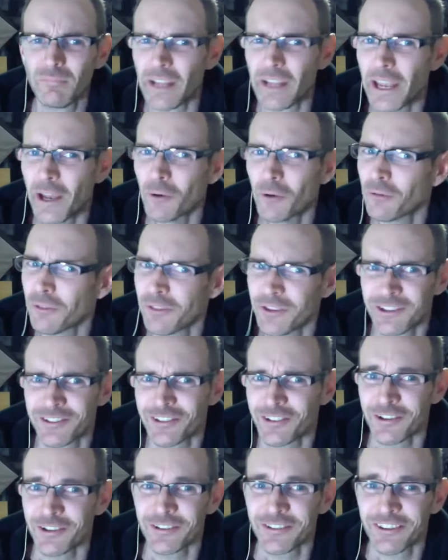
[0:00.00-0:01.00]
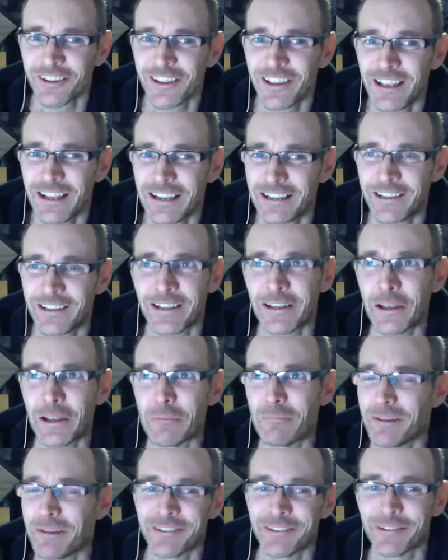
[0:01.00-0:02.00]
health issues, let
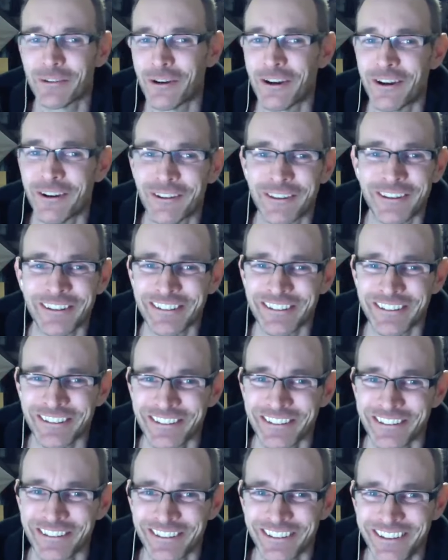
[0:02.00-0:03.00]
alone mental health issues.